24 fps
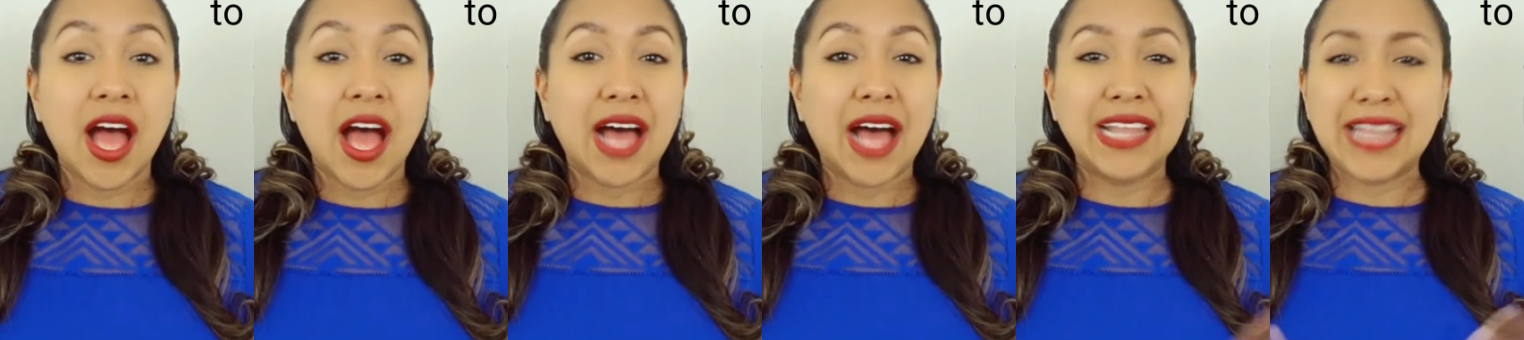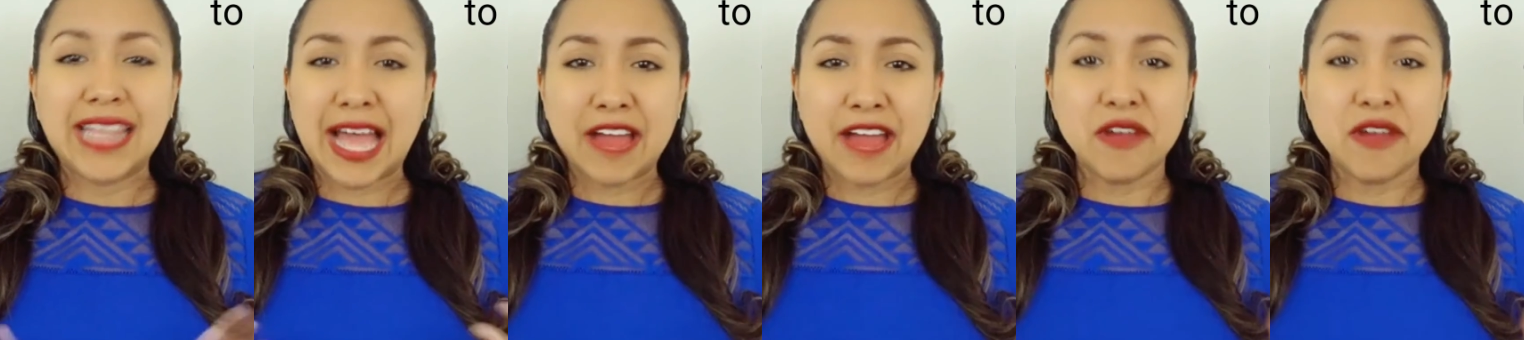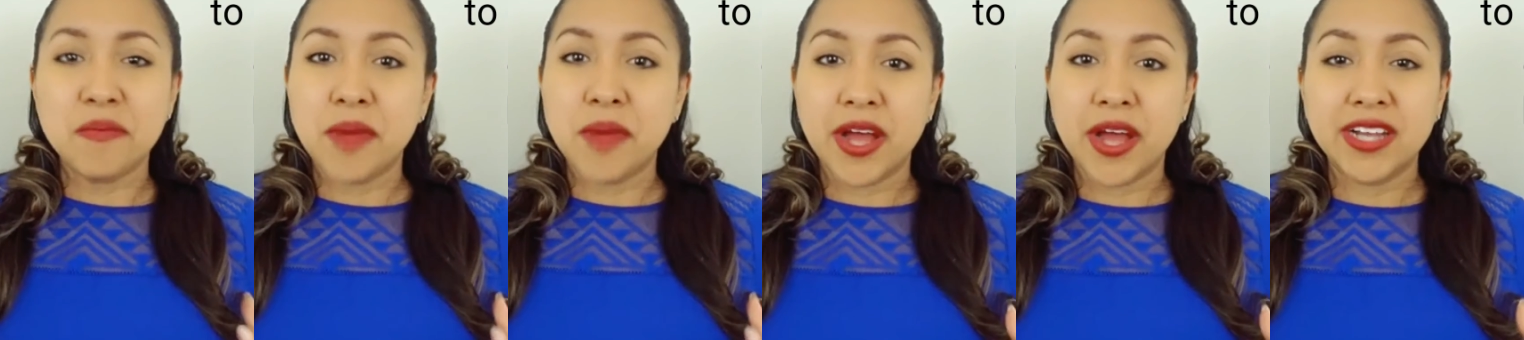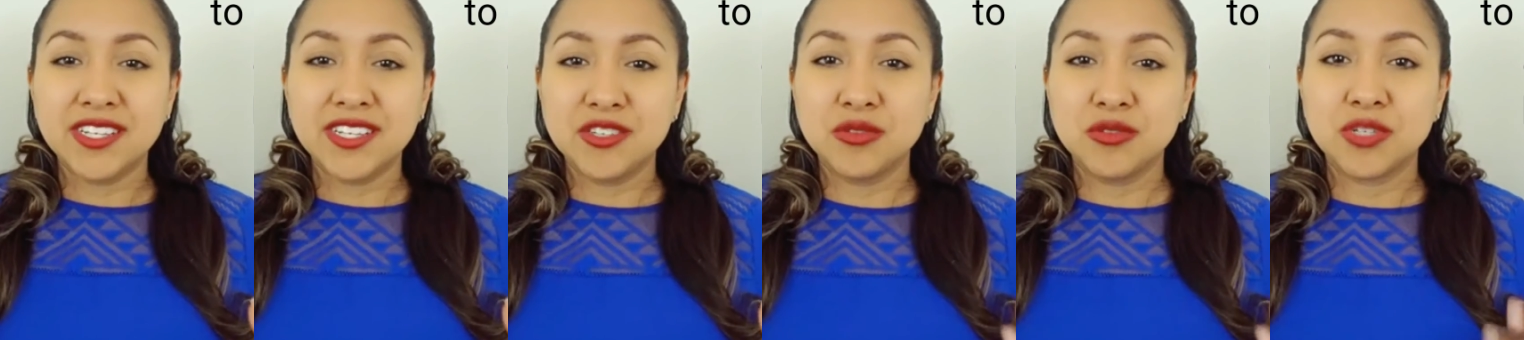Allow your
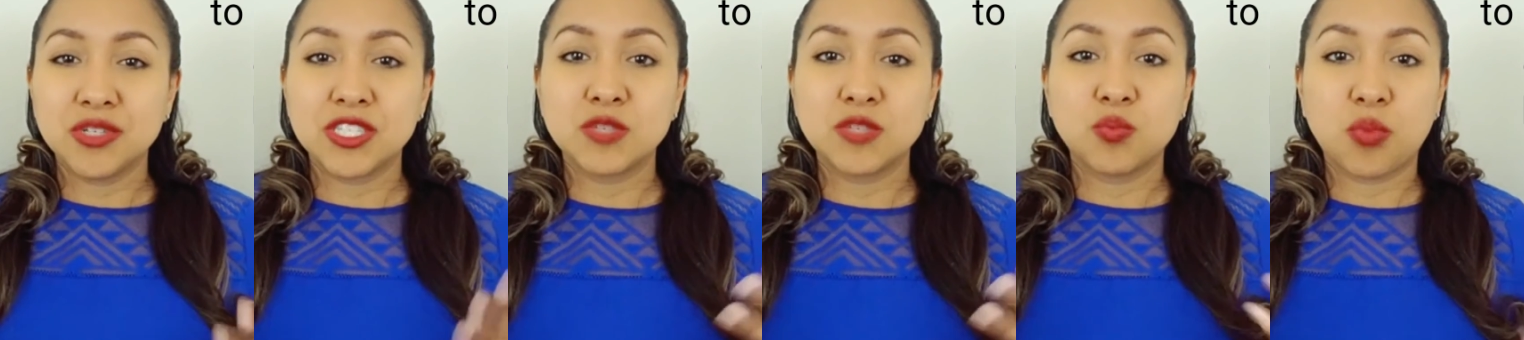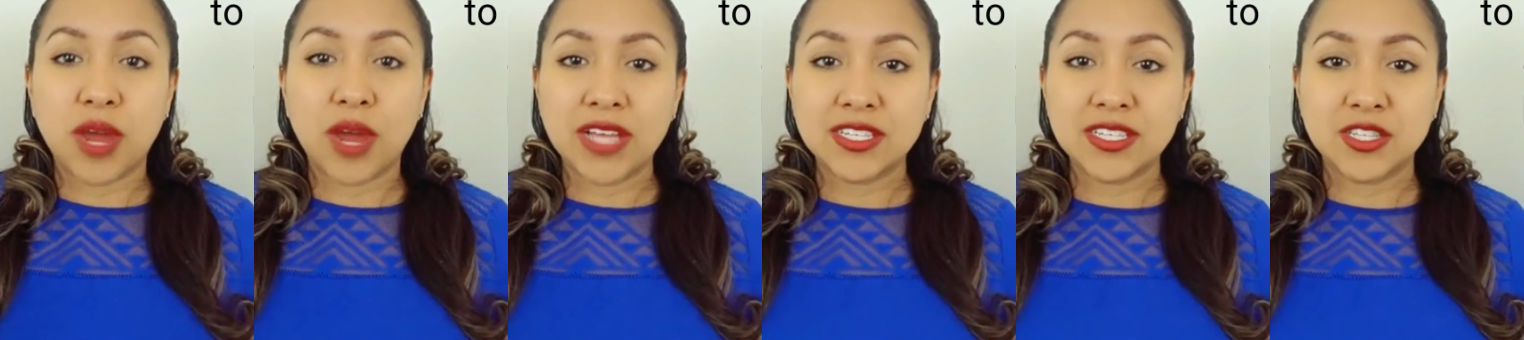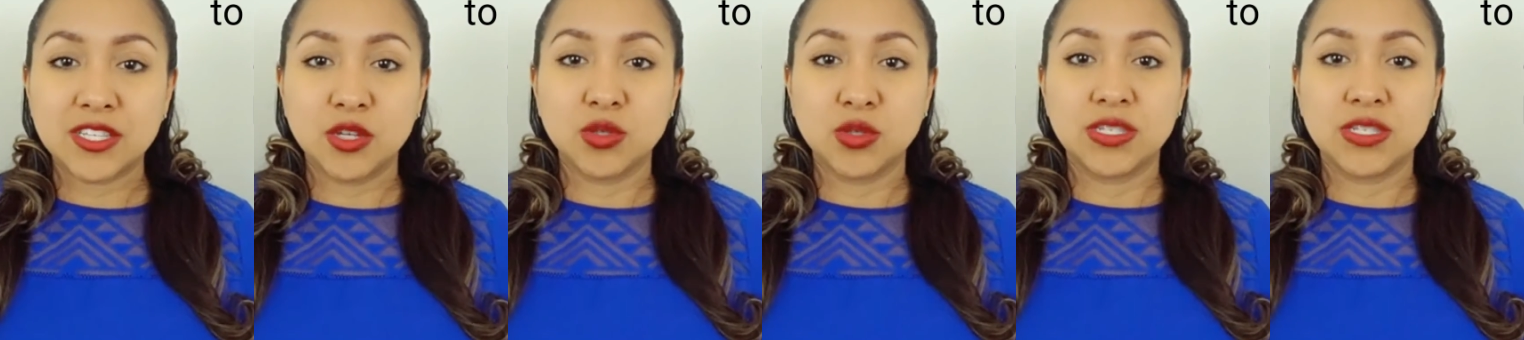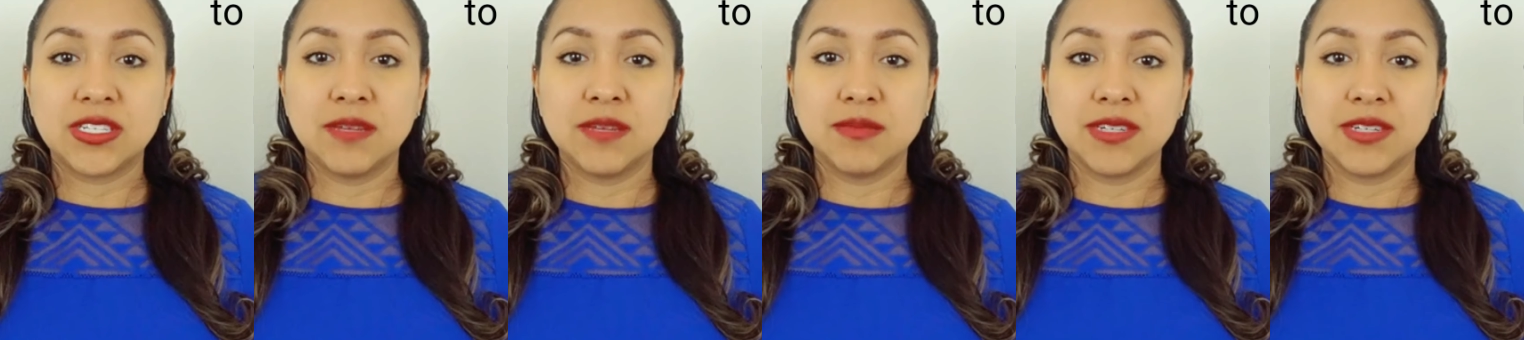body to express
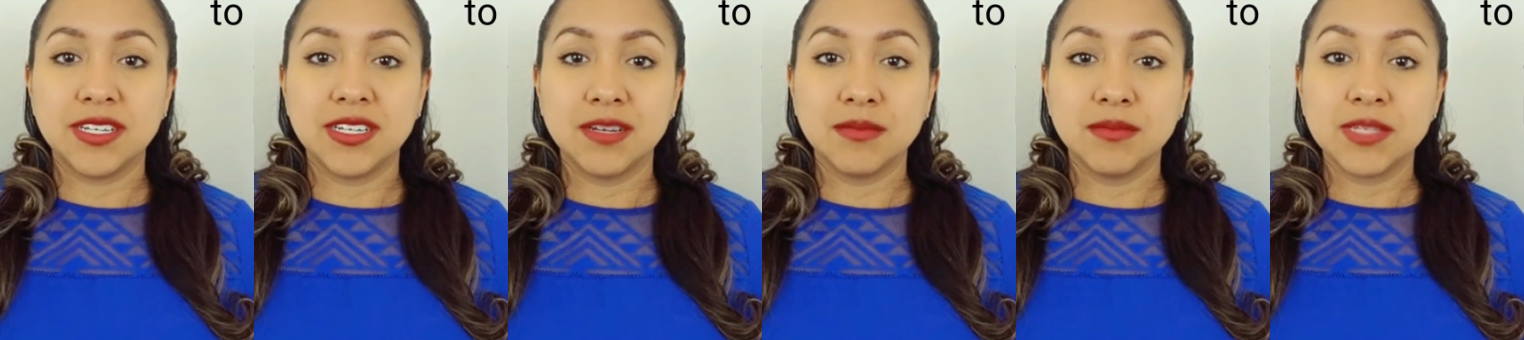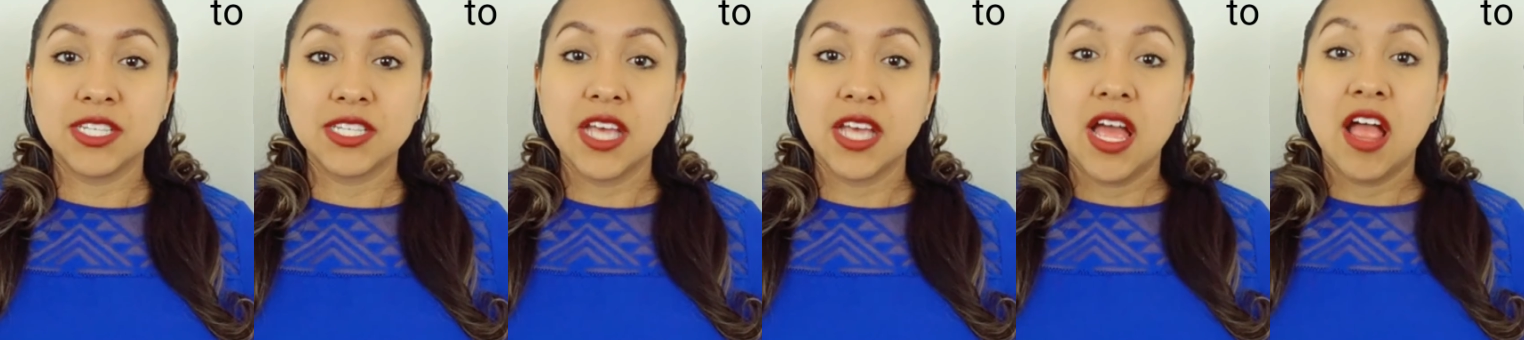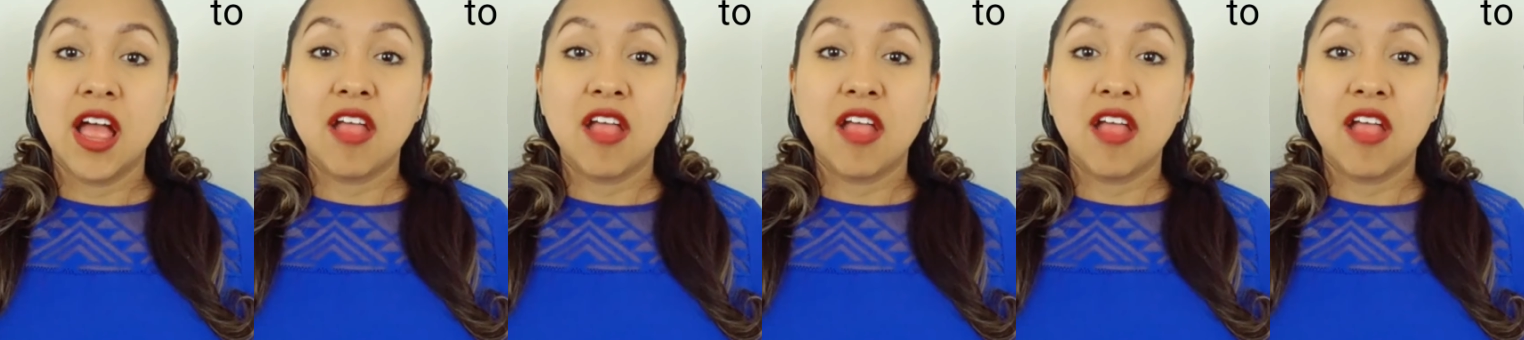those symptoms.